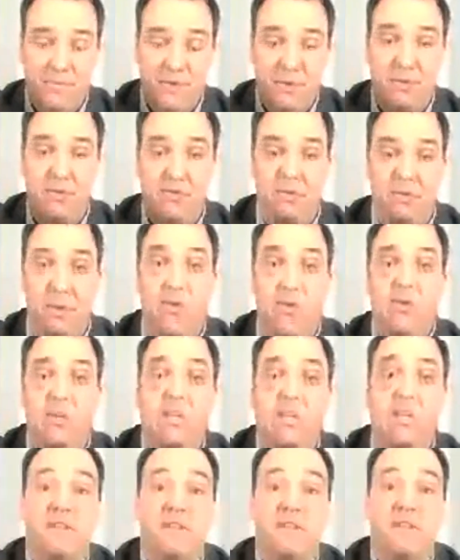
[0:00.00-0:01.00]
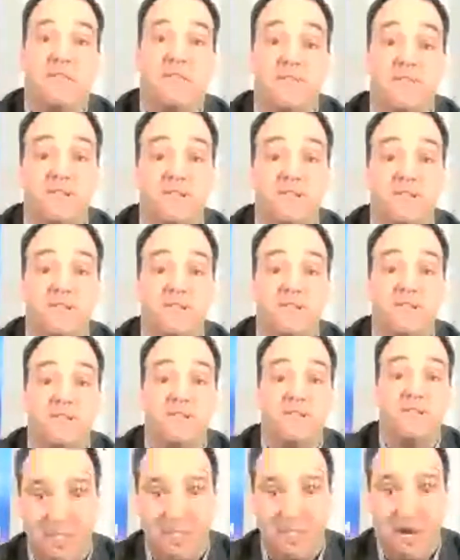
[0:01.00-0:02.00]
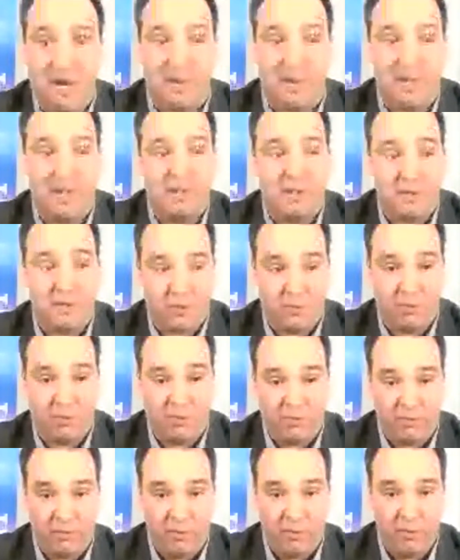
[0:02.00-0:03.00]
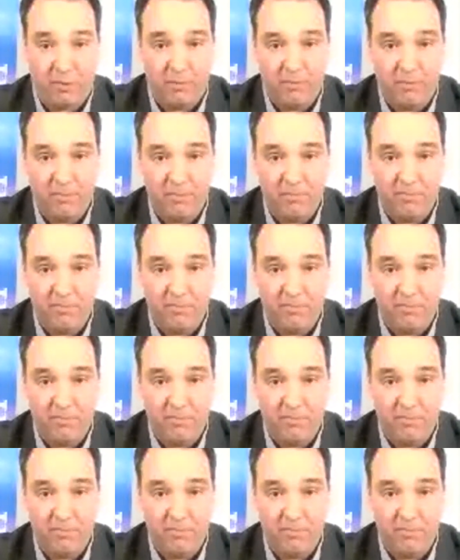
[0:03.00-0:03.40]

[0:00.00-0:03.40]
you don't need to see the day-to-day gyrations of your portfolio.